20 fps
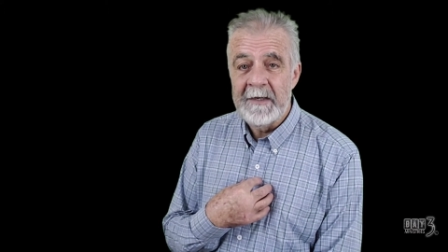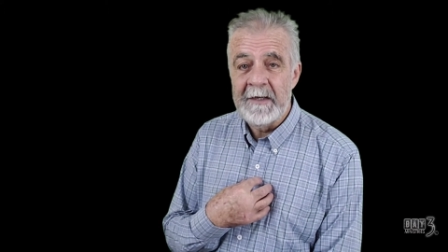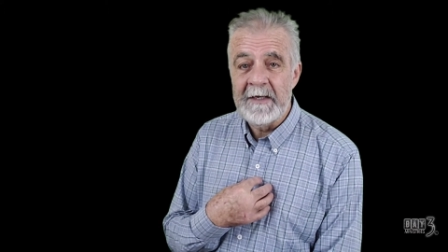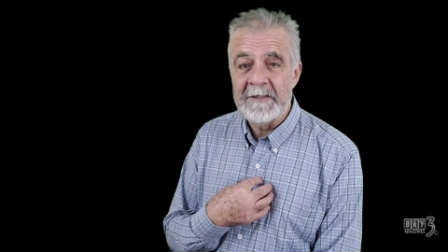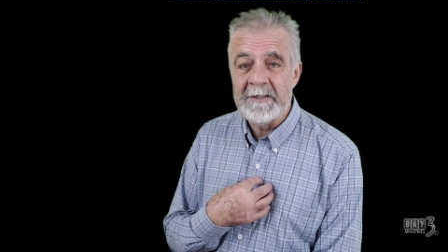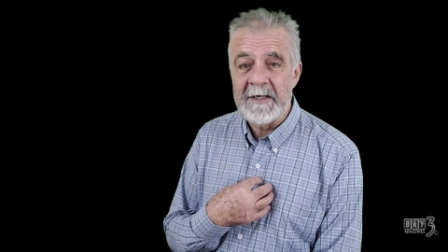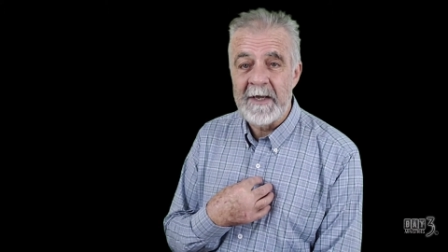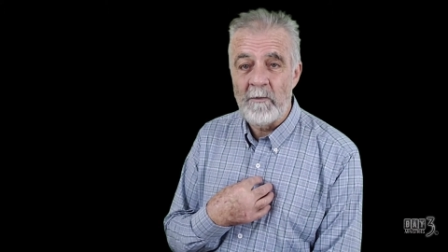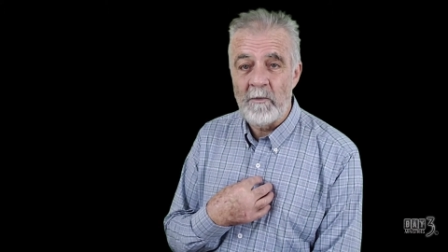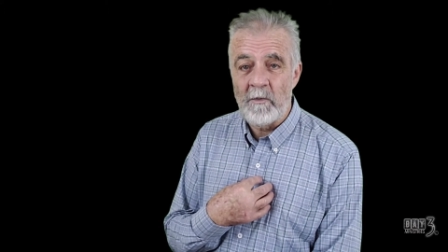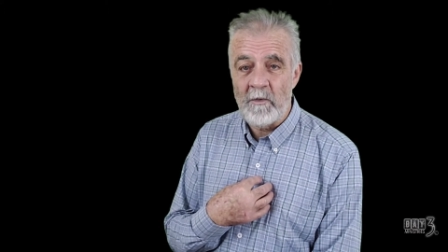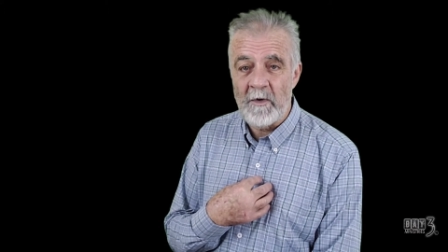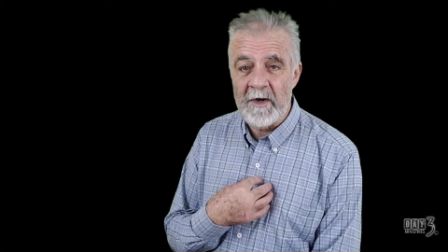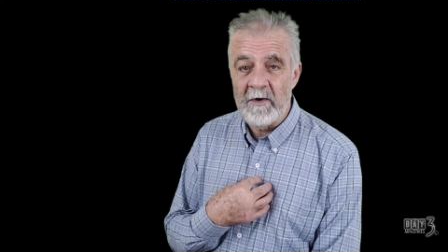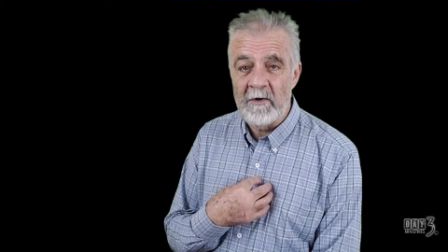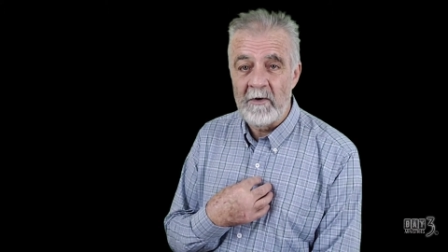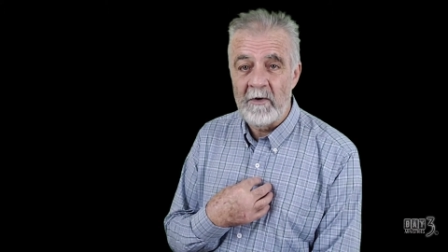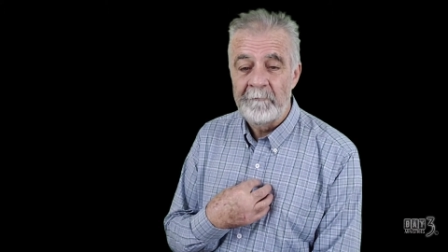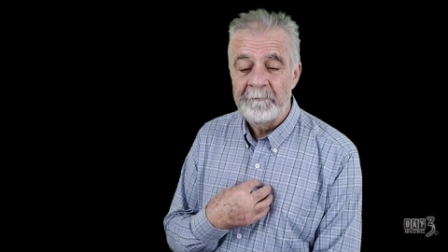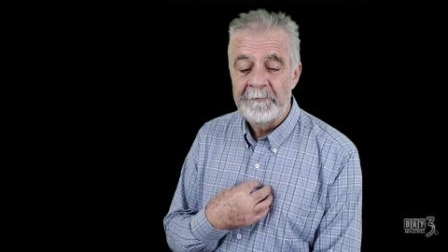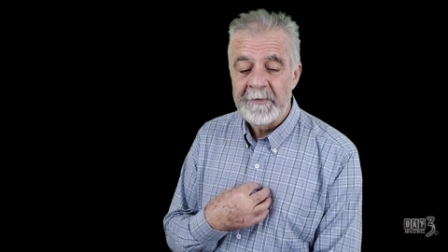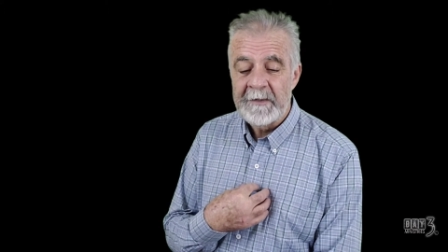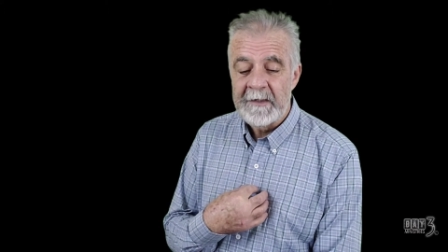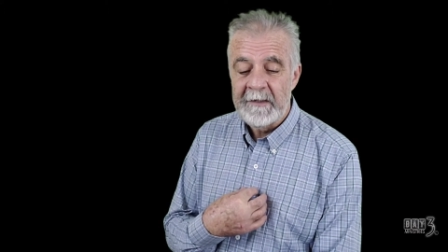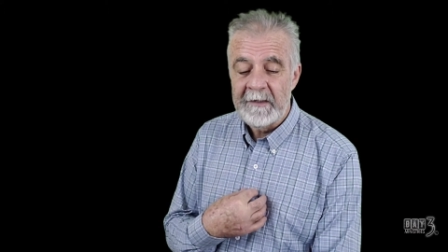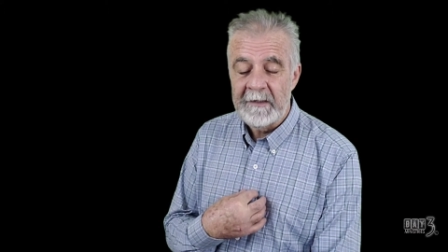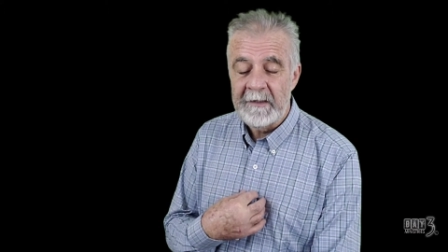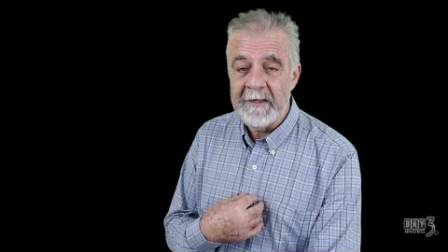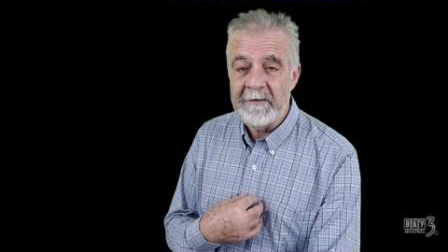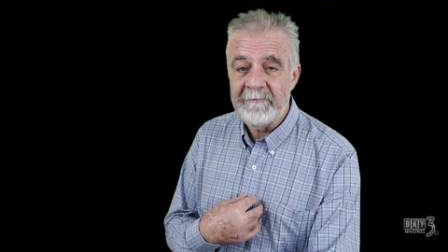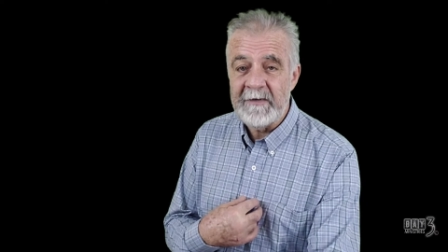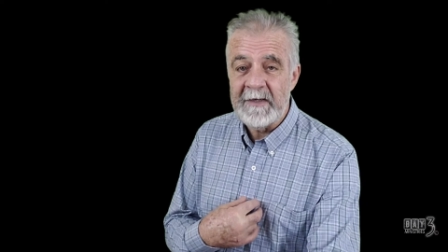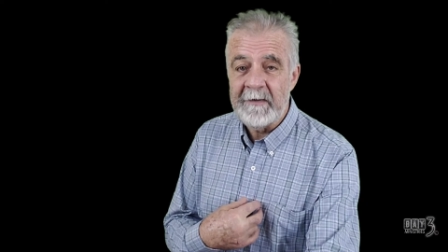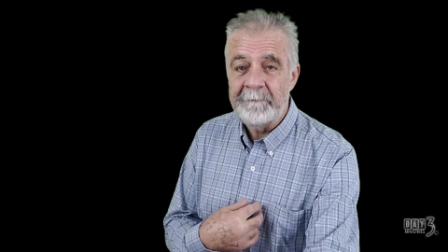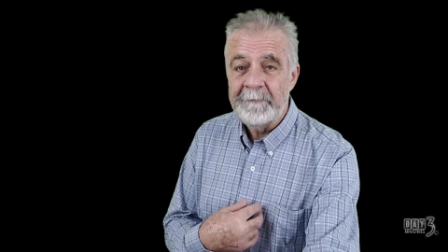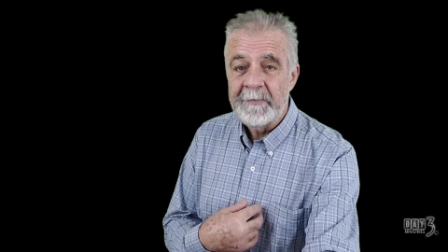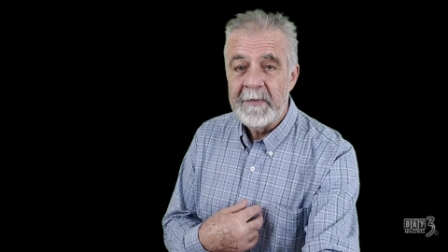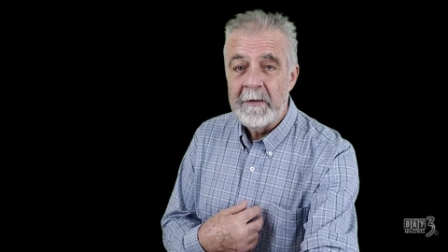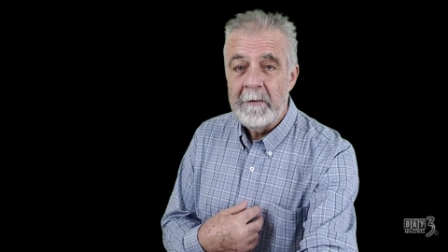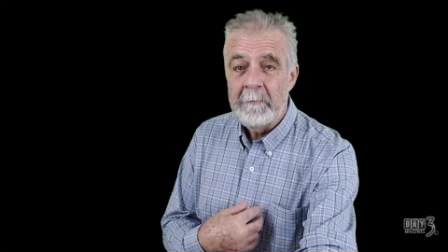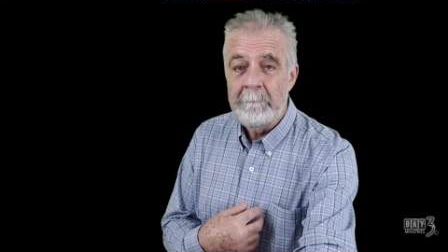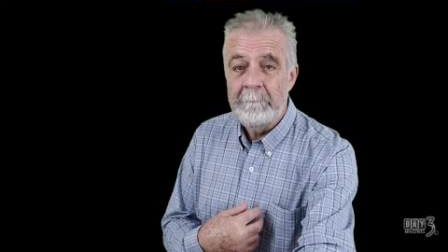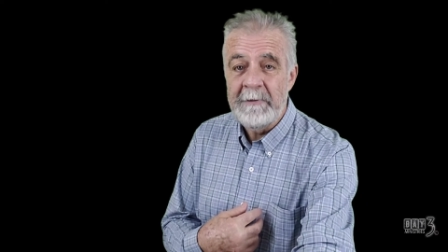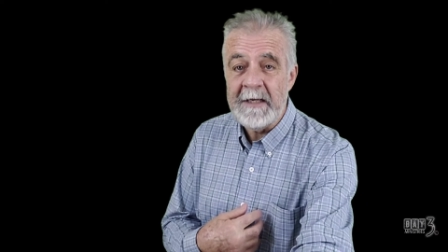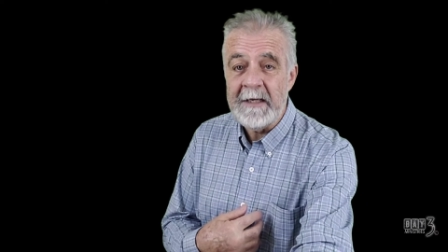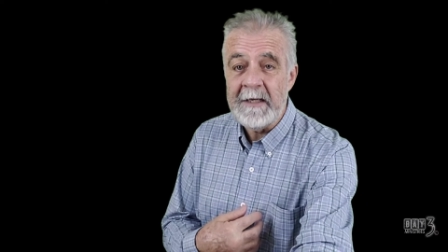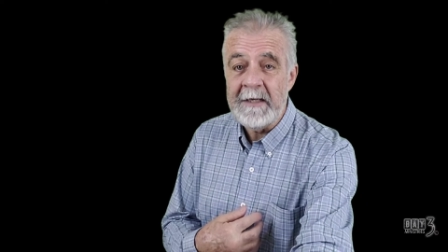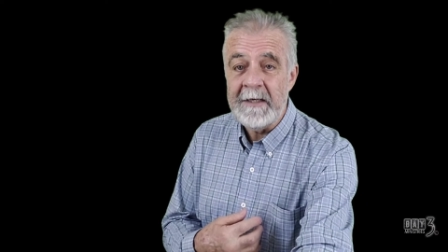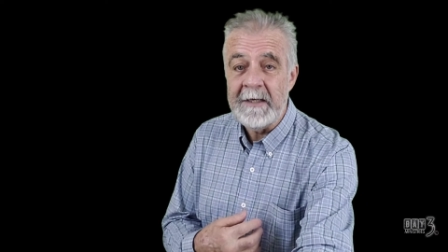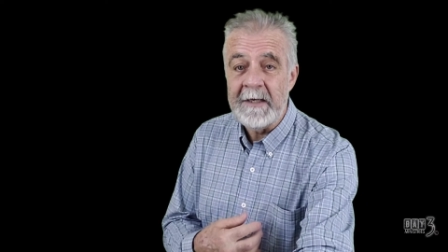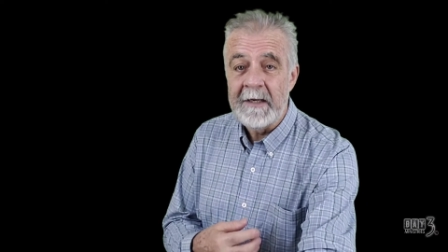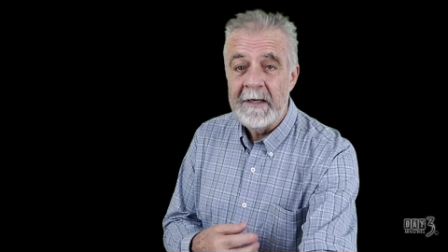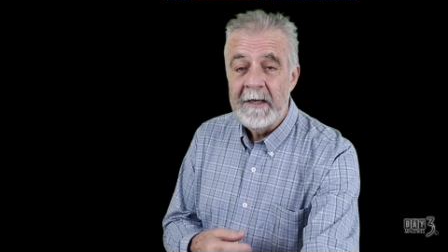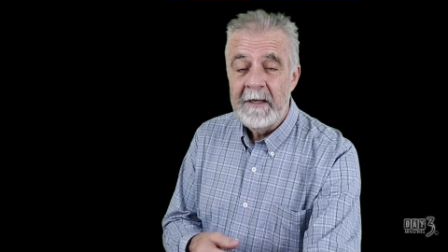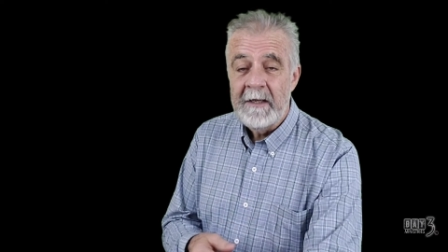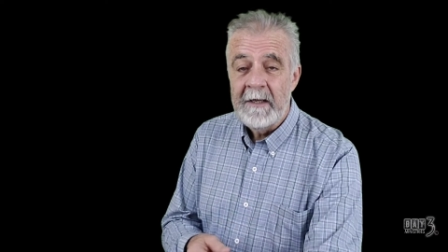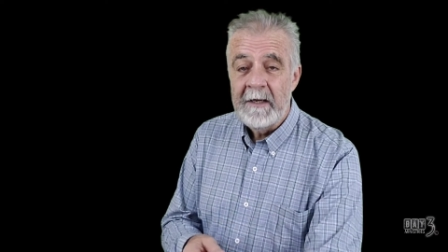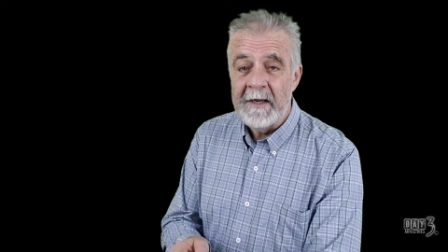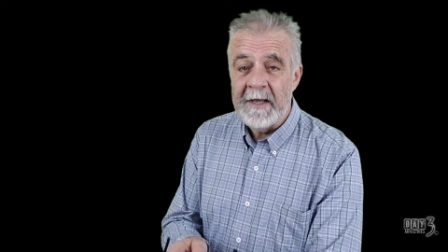It is a real, living being.